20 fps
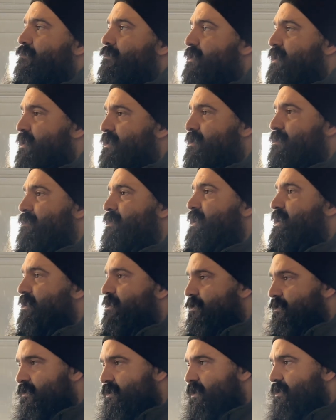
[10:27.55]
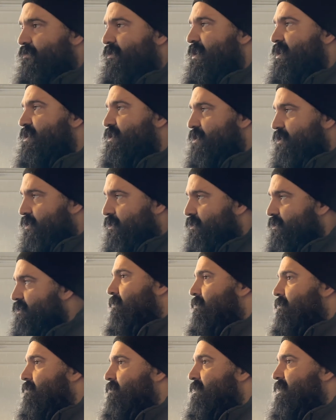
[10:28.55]
custom gears and
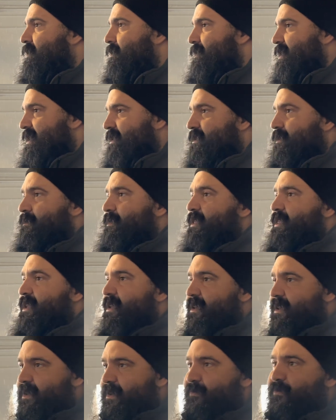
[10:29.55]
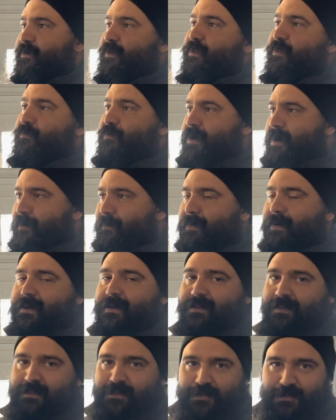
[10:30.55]
ratios to make something that he can really romp
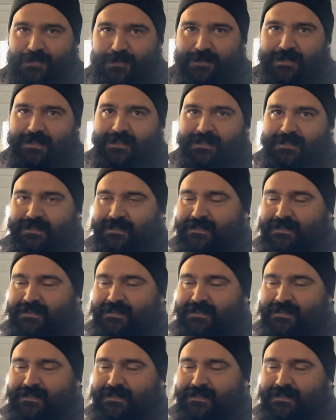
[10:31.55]
on the streets.